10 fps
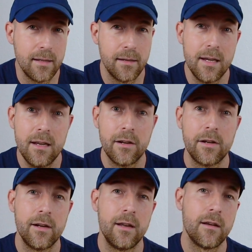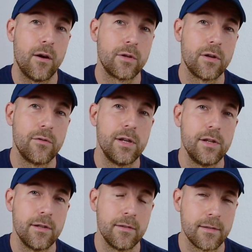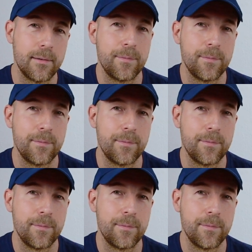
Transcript: in inner and outer regions.